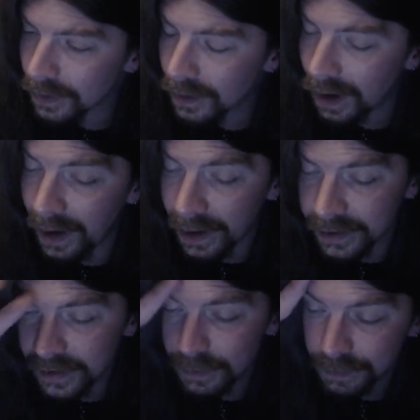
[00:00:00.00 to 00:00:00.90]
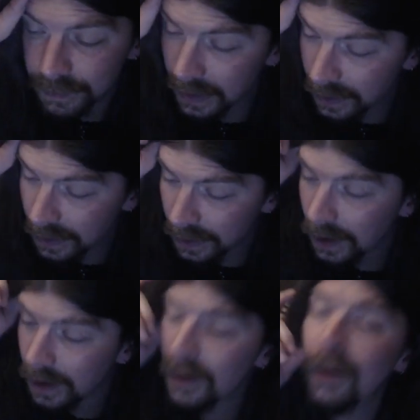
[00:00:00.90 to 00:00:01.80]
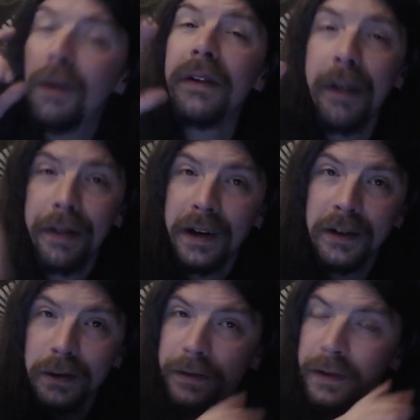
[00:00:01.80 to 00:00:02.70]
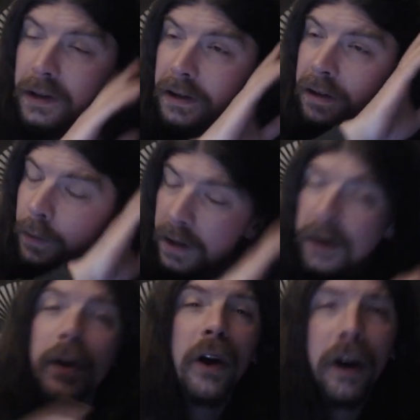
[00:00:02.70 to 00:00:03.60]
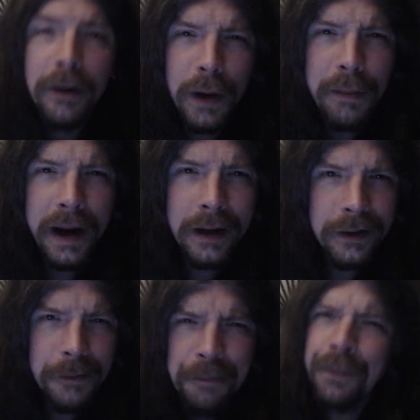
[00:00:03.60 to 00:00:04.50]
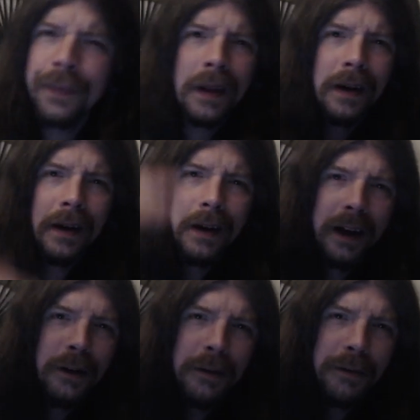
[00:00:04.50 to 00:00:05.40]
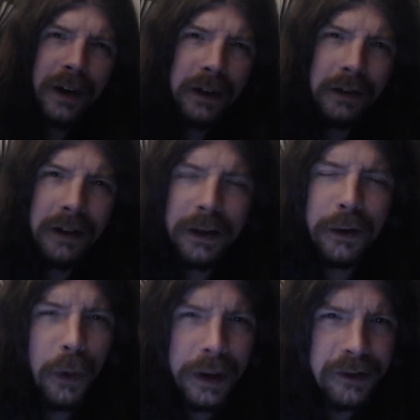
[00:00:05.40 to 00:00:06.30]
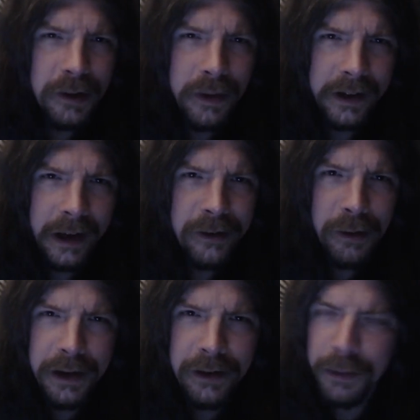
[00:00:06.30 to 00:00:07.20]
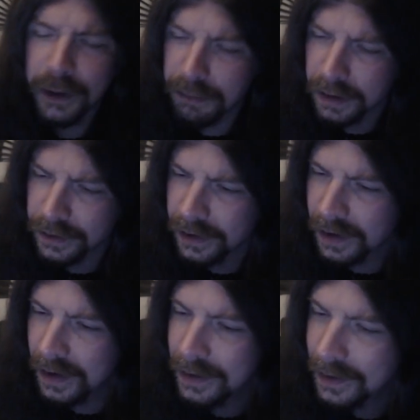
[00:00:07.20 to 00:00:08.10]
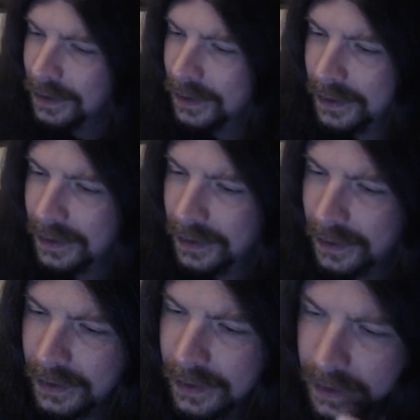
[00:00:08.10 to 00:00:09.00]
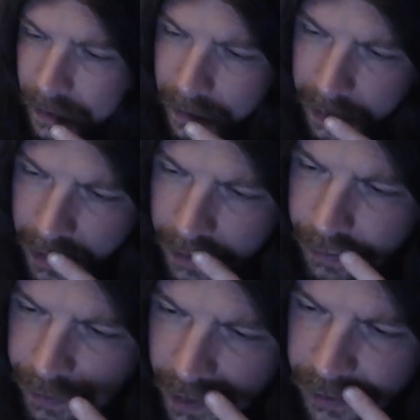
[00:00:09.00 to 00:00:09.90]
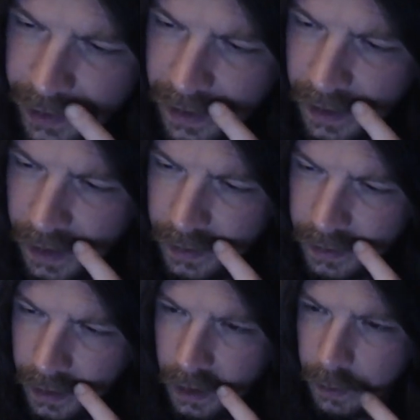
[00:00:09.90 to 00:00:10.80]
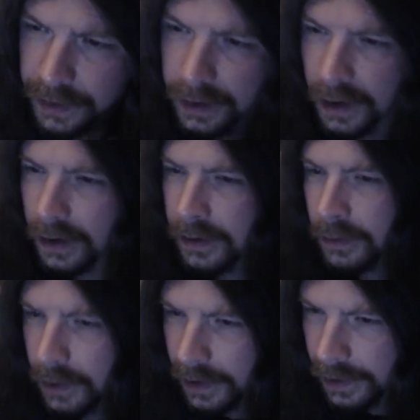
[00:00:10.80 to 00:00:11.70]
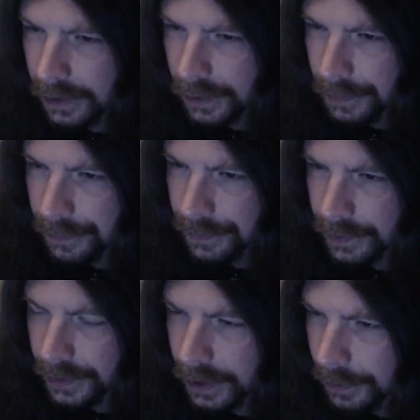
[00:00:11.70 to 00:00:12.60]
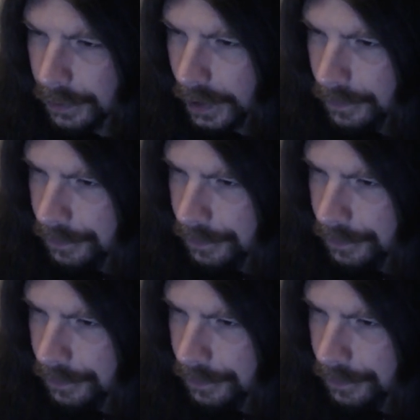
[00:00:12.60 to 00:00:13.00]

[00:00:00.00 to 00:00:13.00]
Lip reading: I actually got all of the things off the list. When you go to Hardware Manager, and all the fucking yellow question mark, exclamation point bullshit. Can't even find GTS. Uh-oh, is it gone? What did they do? Hold on a minute.